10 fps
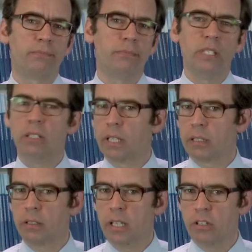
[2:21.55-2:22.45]
The
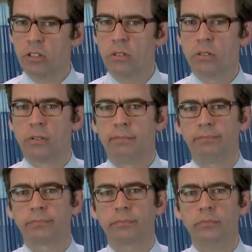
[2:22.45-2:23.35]
United Nations
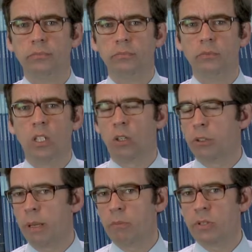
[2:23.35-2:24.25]
or
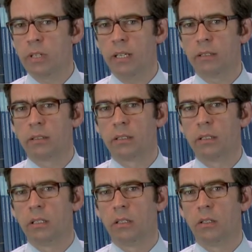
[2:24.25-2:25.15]
the member state
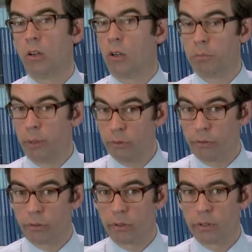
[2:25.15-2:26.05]
or both?